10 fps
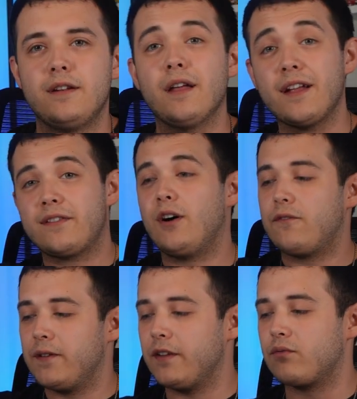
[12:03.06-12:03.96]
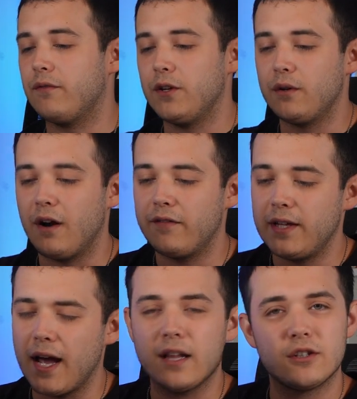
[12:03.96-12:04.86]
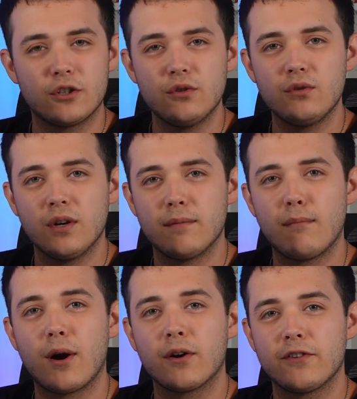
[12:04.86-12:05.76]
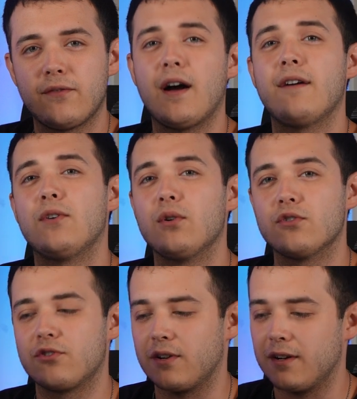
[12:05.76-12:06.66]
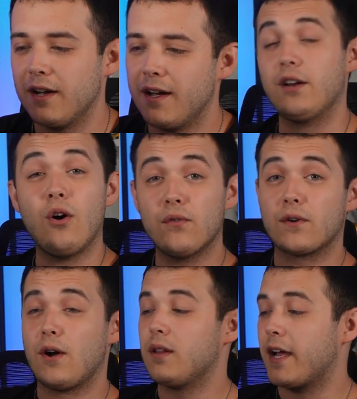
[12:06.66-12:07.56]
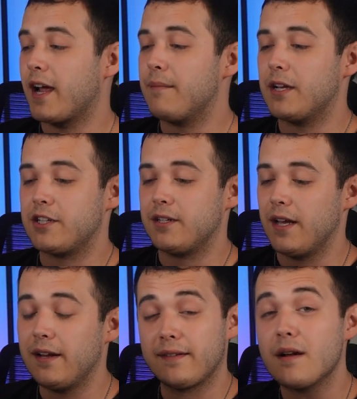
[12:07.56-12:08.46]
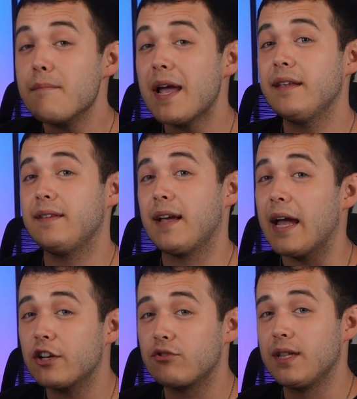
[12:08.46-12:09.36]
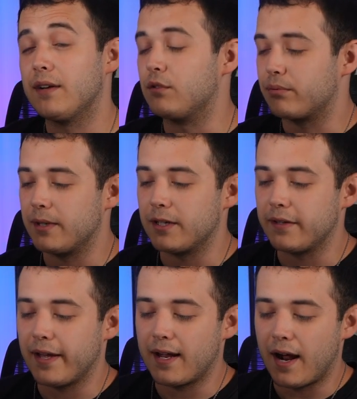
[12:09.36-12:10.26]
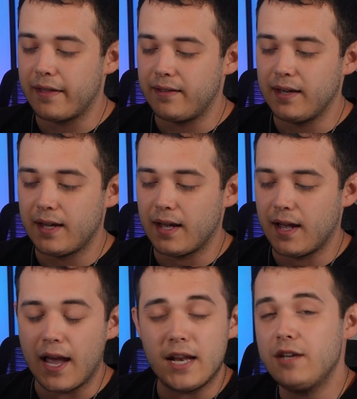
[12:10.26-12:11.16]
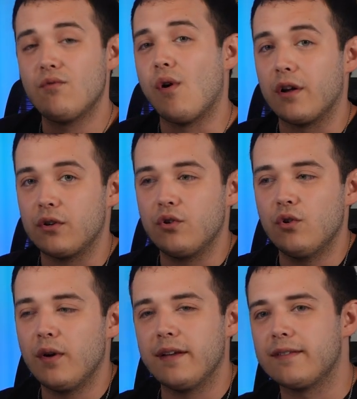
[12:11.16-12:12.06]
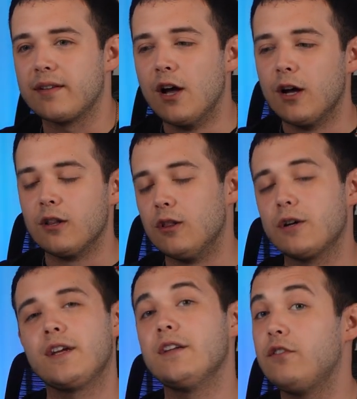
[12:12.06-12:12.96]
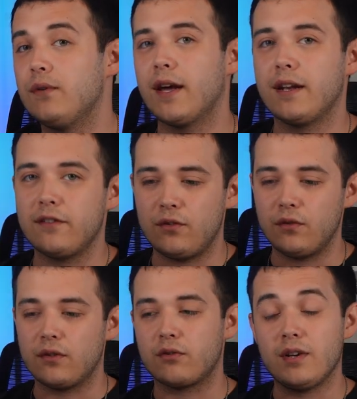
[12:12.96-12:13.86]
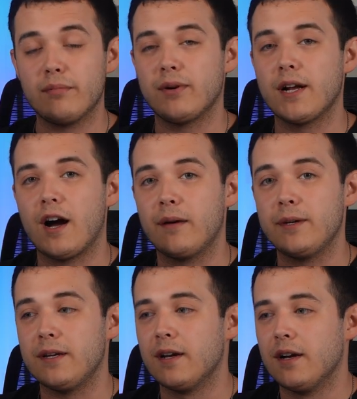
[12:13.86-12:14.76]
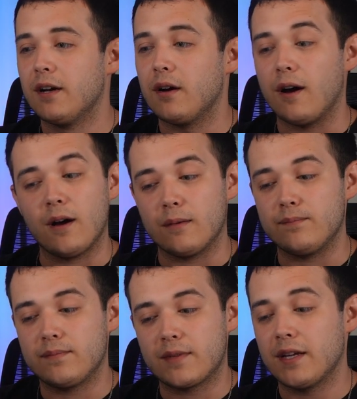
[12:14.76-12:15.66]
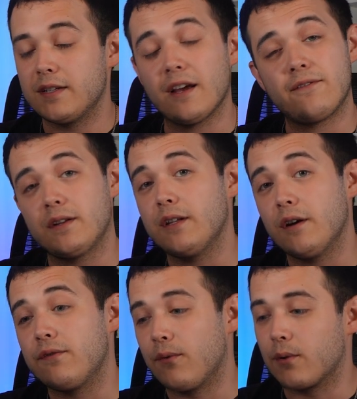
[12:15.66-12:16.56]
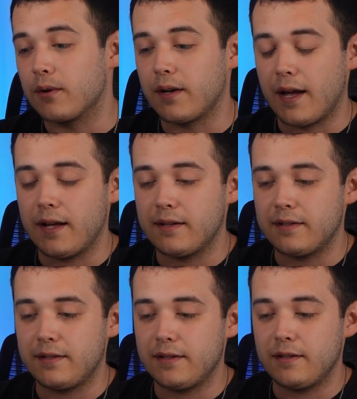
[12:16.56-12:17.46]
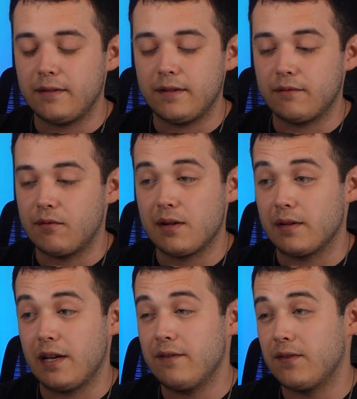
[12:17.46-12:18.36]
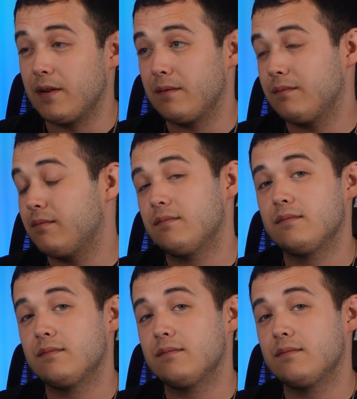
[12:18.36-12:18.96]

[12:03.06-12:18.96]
Now that's all for this review of the Elegoo Mars 5 Ultra. And overall, like I mentioned, it is an amazing entry-level printer that I think anyone who is looking to get into the 3D printing hobby can definitely afford and will even